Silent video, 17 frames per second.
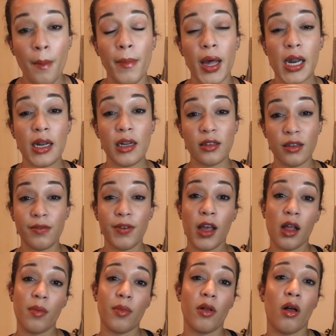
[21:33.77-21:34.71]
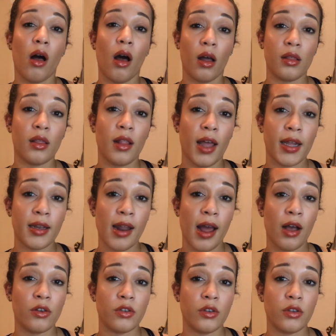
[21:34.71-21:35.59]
but it is available online now.